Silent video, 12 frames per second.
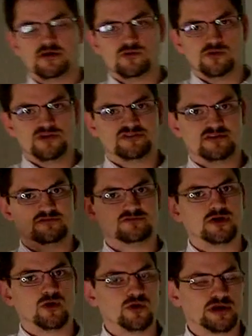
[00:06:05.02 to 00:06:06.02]
other ones. They have a
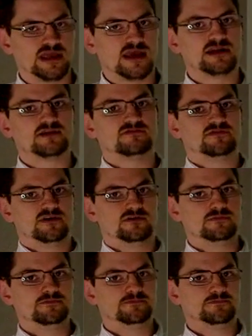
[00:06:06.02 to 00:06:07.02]
very organic
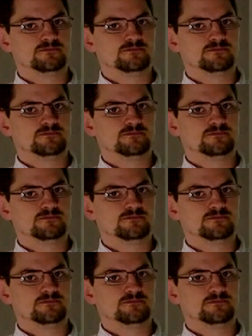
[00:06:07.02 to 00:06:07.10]
feel.